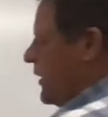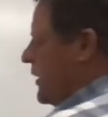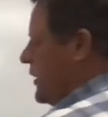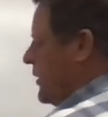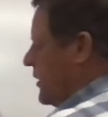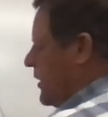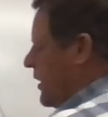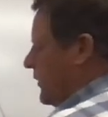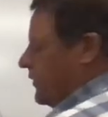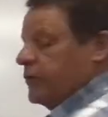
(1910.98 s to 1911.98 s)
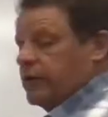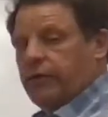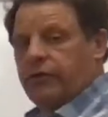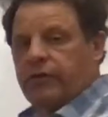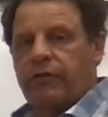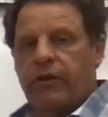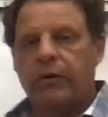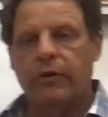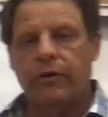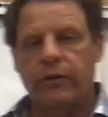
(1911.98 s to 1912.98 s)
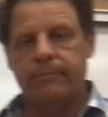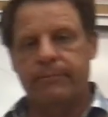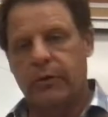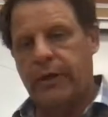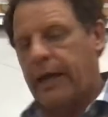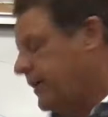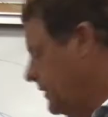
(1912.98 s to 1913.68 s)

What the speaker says: here on the surface of the Earth, okay,